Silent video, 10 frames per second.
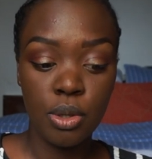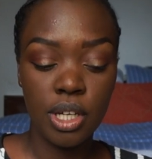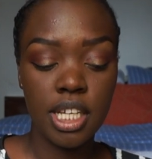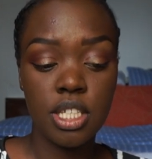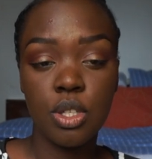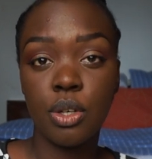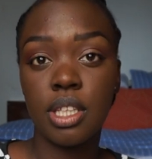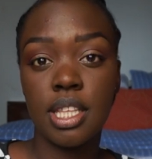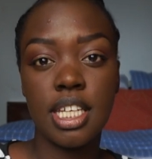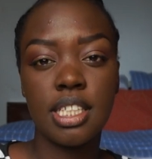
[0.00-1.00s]
You guys know
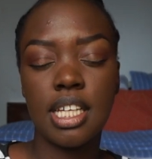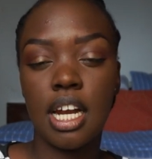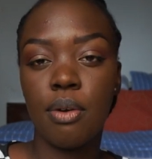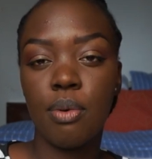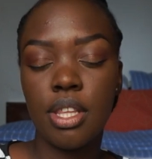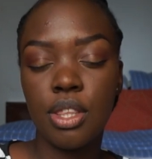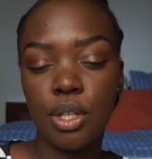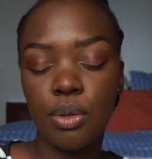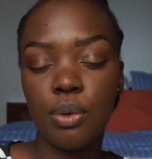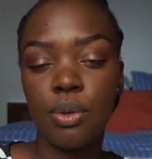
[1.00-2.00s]
the things that I went
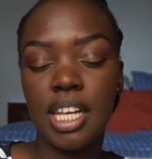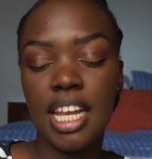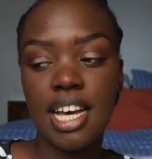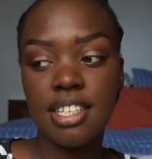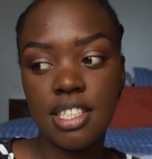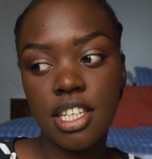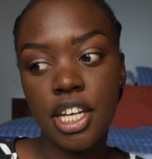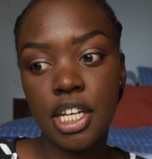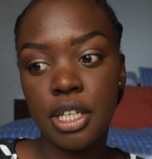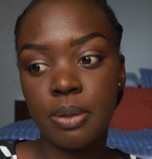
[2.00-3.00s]
through last
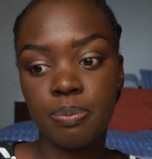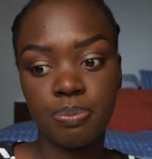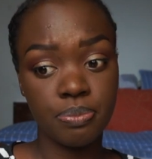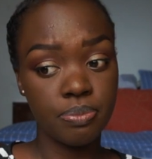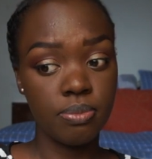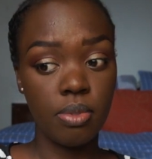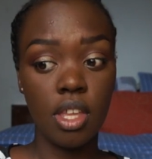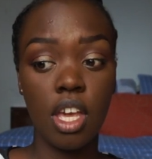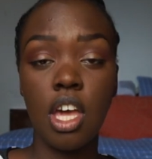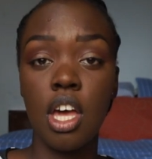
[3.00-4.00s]
year,
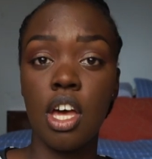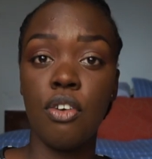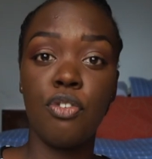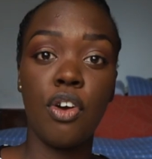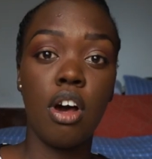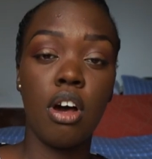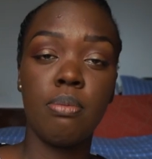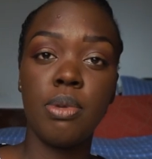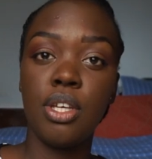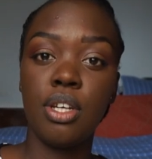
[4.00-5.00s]
from
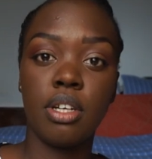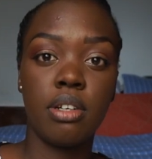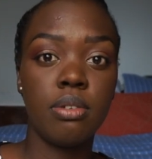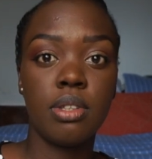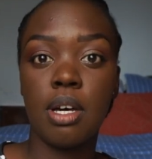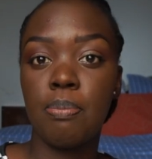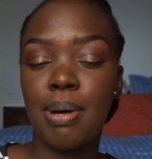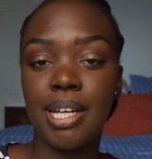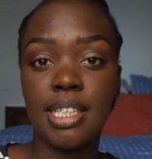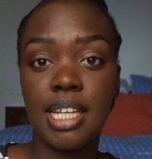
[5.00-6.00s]
the
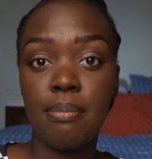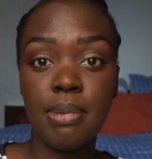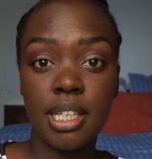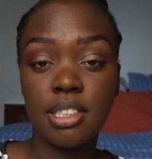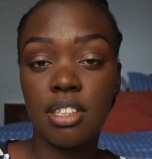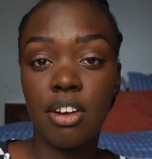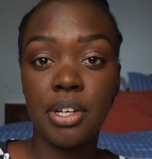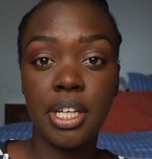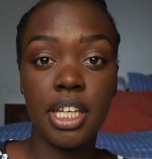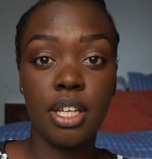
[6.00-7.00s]
pandemic
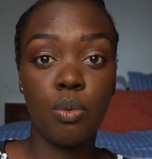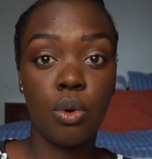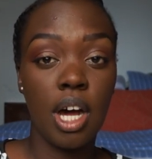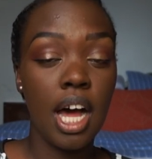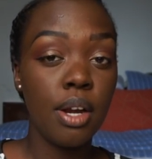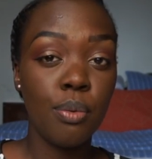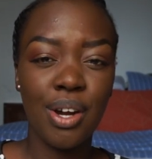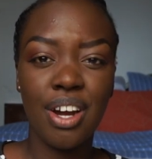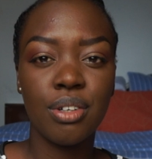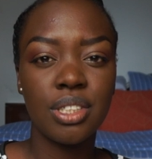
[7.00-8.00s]
starting in Wuhan
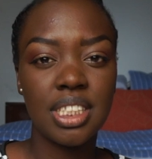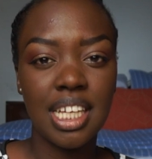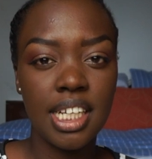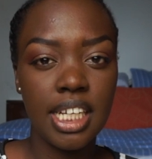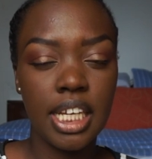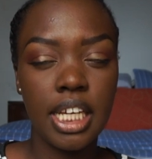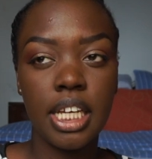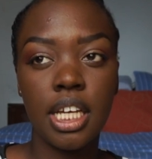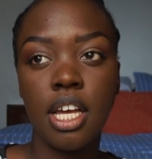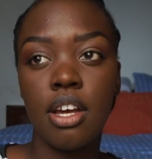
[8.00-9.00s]
where I was
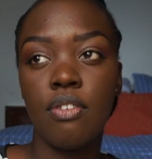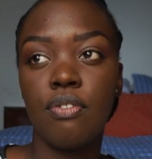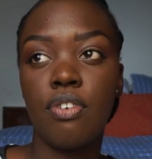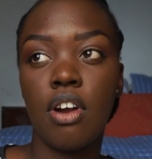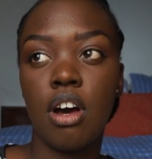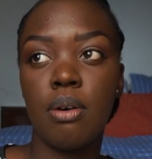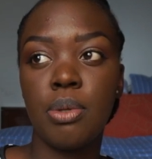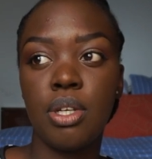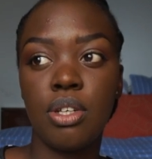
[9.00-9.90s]
studying, from